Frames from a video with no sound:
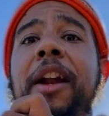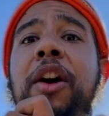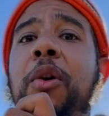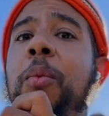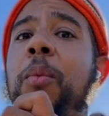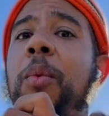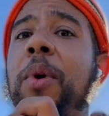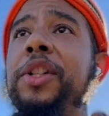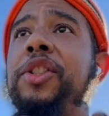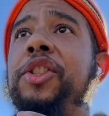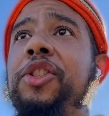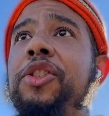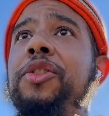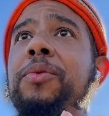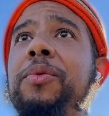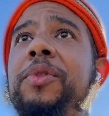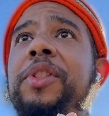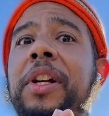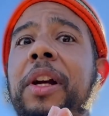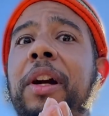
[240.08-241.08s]
they don't want
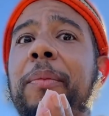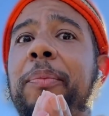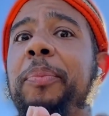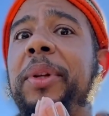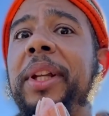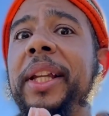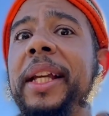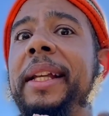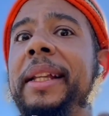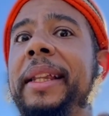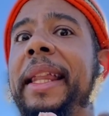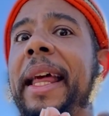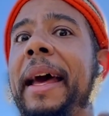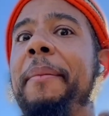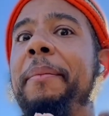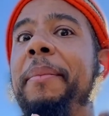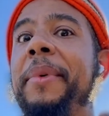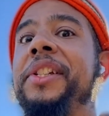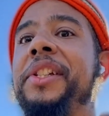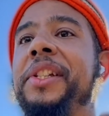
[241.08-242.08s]
you to complete
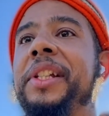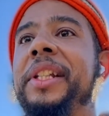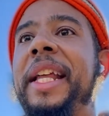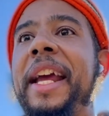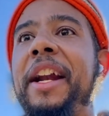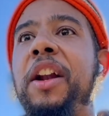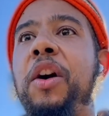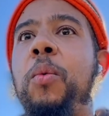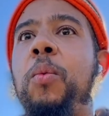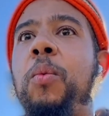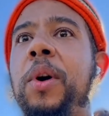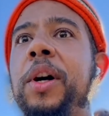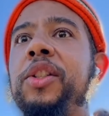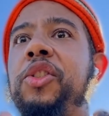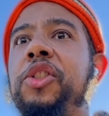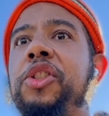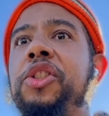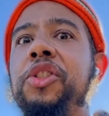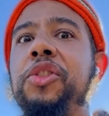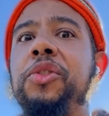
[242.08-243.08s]
that mission. They don't
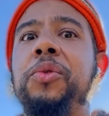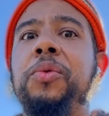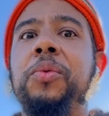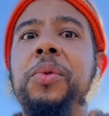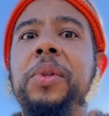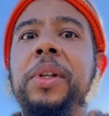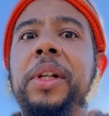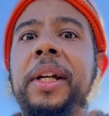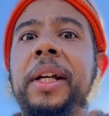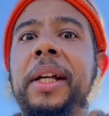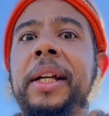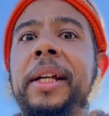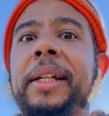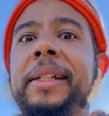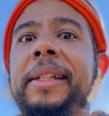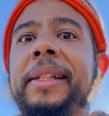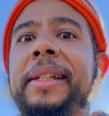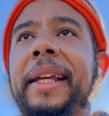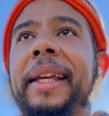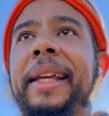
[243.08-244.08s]
want you
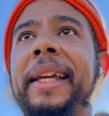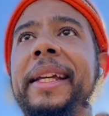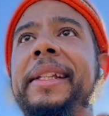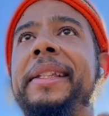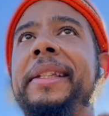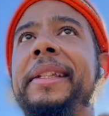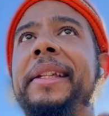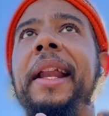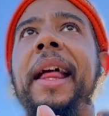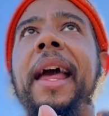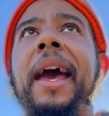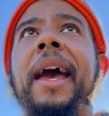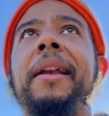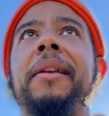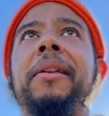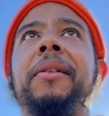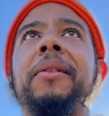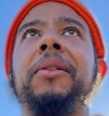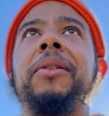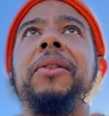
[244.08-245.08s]
to get to
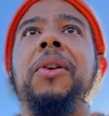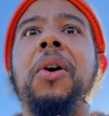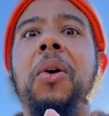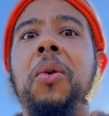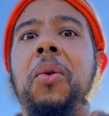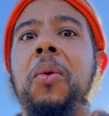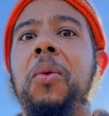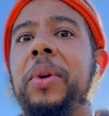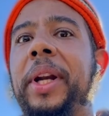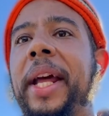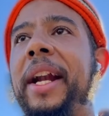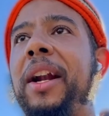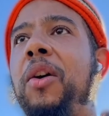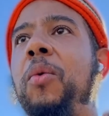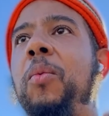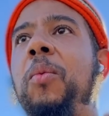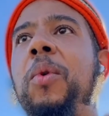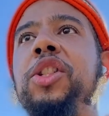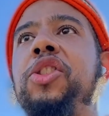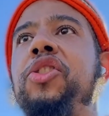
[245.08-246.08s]
that goal. They
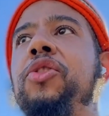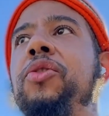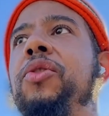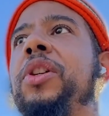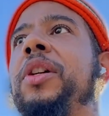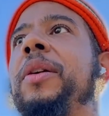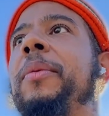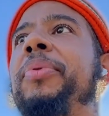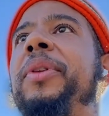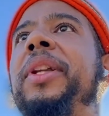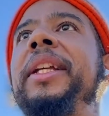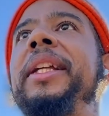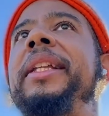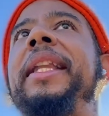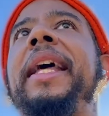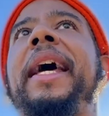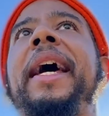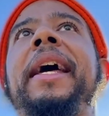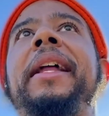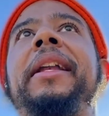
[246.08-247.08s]
don't want you to
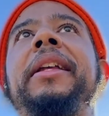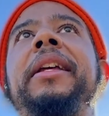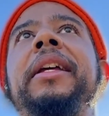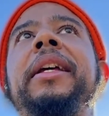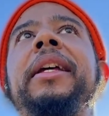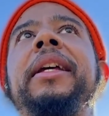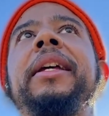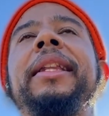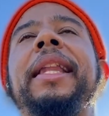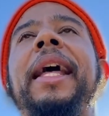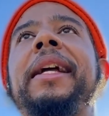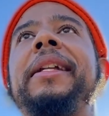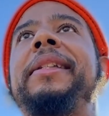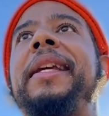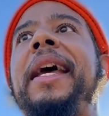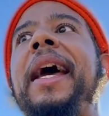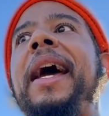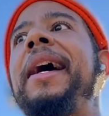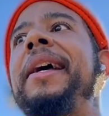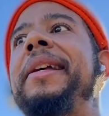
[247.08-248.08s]
complete that
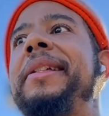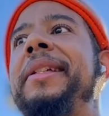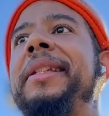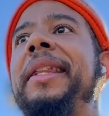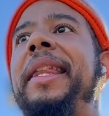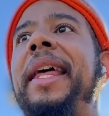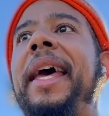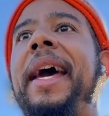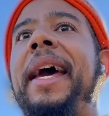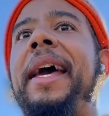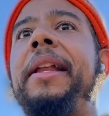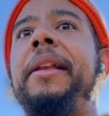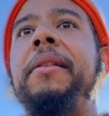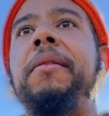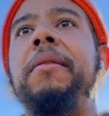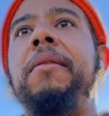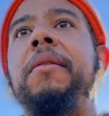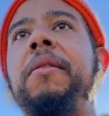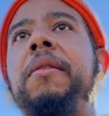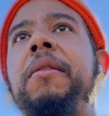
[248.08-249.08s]
task that
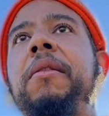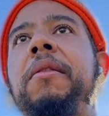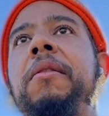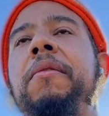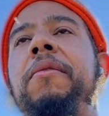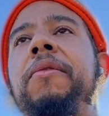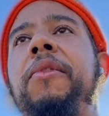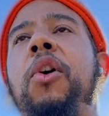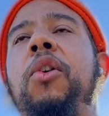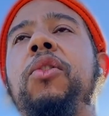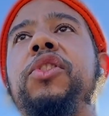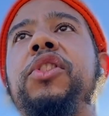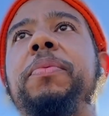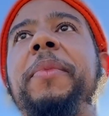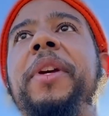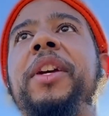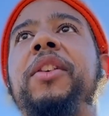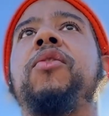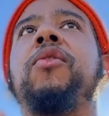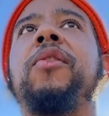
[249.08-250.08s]
the
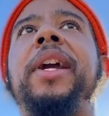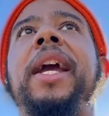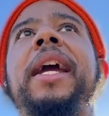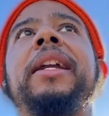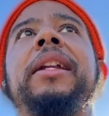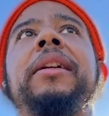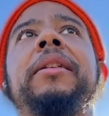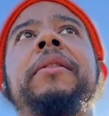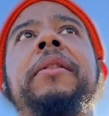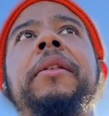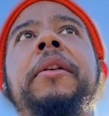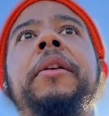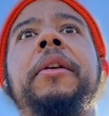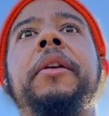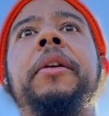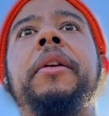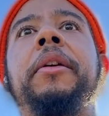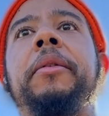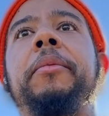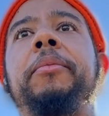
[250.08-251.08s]
ultimate creator
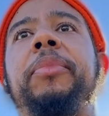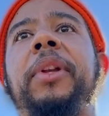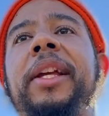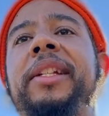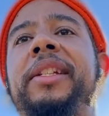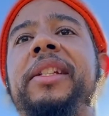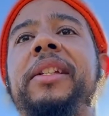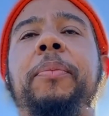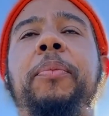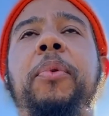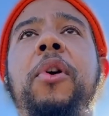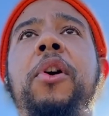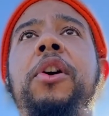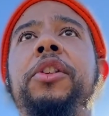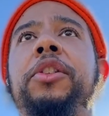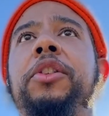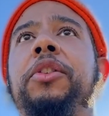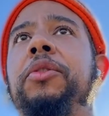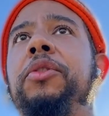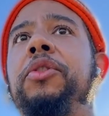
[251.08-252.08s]
placed
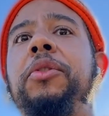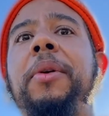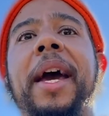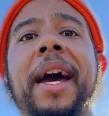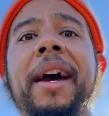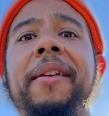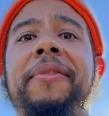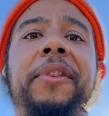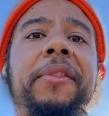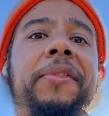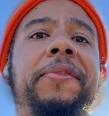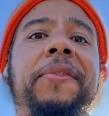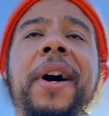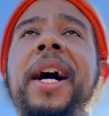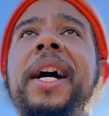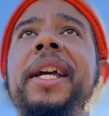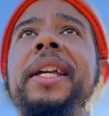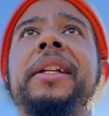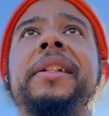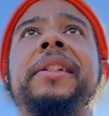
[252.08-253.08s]
upon you. You have to
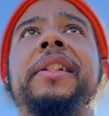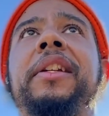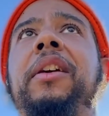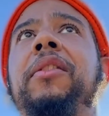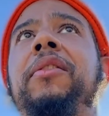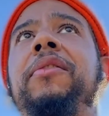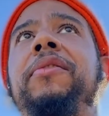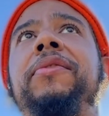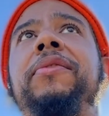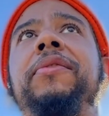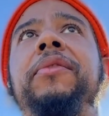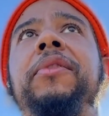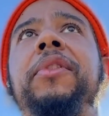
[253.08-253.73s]
find yourself.